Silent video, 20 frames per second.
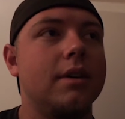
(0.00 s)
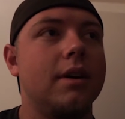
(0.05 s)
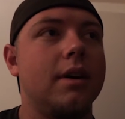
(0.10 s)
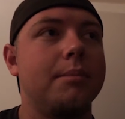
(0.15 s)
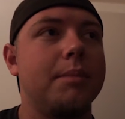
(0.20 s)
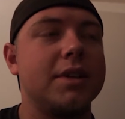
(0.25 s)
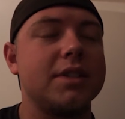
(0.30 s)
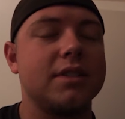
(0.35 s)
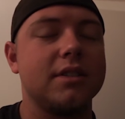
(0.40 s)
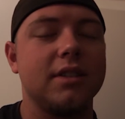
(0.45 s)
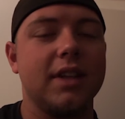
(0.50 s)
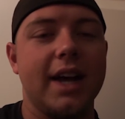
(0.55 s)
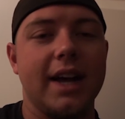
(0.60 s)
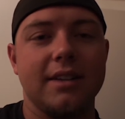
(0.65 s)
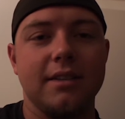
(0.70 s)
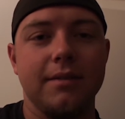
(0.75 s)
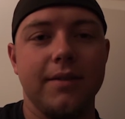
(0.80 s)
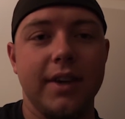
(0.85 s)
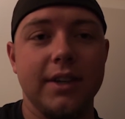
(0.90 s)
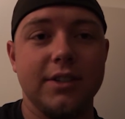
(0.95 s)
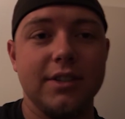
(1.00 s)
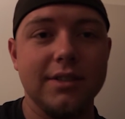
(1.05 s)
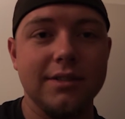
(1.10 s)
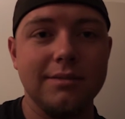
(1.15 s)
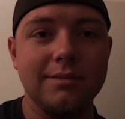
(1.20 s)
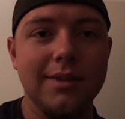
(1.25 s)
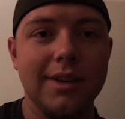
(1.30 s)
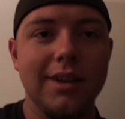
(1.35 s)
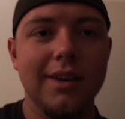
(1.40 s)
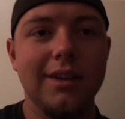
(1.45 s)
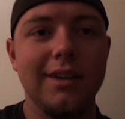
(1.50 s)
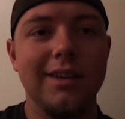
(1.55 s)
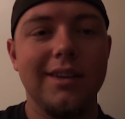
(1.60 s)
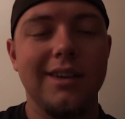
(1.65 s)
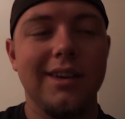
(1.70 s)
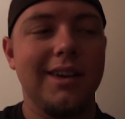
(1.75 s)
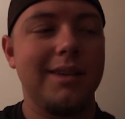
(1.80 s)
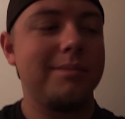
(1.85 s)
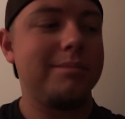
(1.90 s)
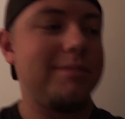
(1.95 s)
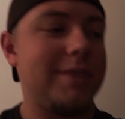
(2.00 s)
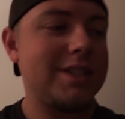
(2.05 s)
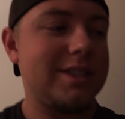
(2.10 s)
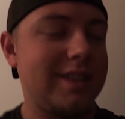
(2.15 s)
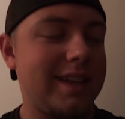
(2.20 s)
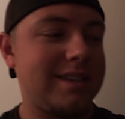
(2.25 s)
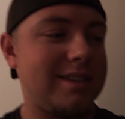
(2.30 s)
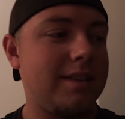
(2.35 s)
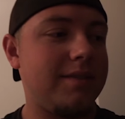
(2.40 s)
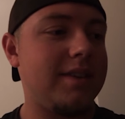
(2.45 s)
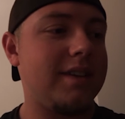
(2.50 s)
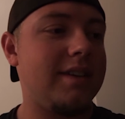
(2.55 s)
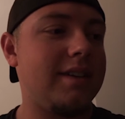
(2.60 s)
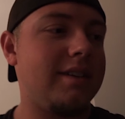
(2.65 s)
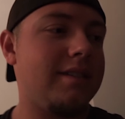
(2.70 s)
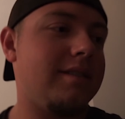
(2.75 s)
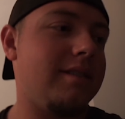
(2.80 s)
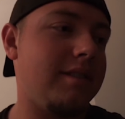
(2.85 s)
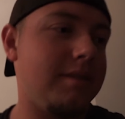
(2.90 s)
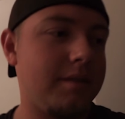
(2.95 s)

muscle activation and muscle activity.